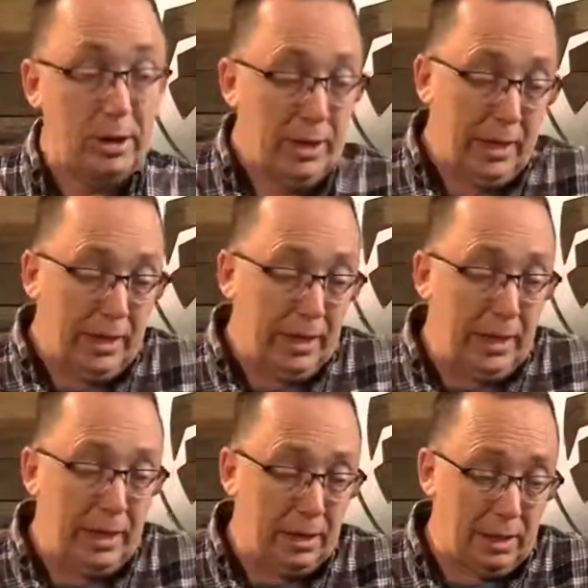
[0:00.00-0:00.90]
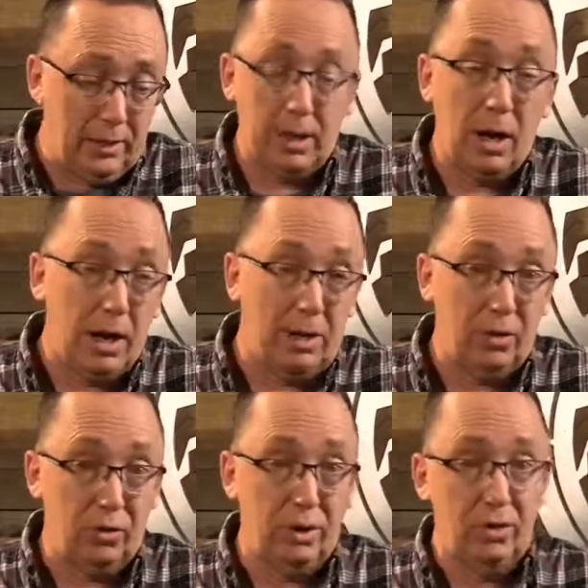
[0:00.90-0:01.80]
And again, in the context of
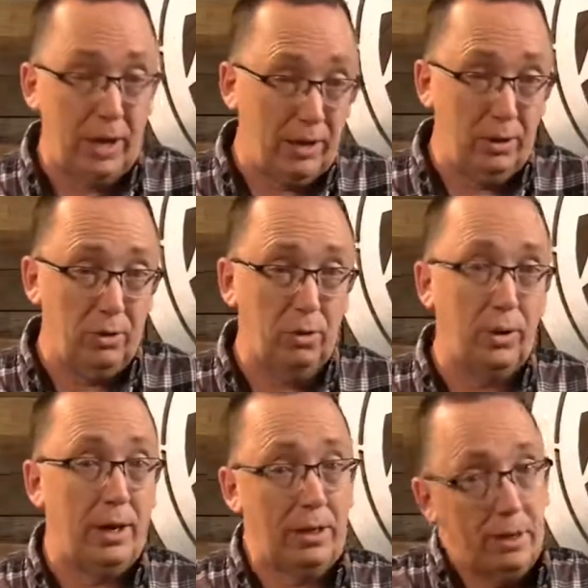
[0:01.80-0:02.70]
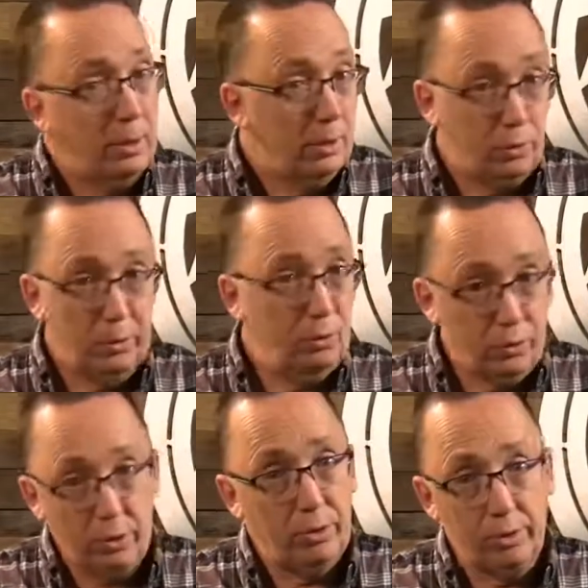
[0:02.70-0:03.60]
this, how do you do that? Well, you
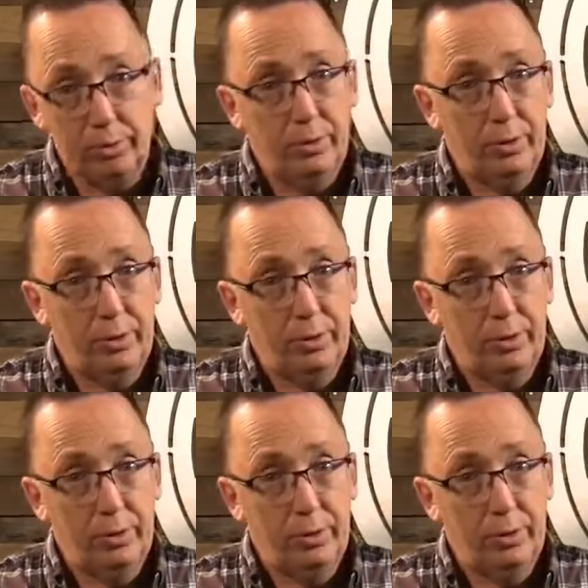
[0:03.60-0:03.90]
serve.